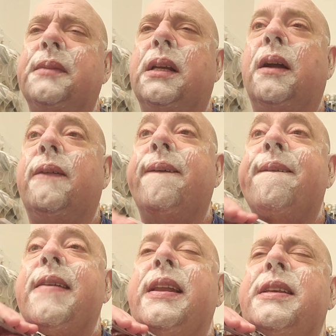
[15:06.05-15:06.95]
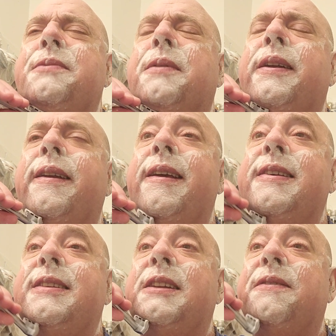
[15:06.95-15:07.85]
you know, it is what it
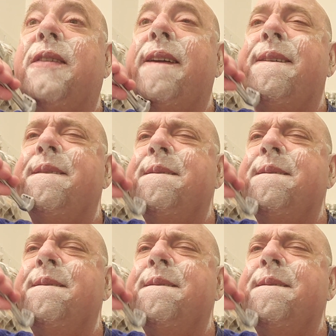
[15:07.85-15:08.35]
is. That's fine.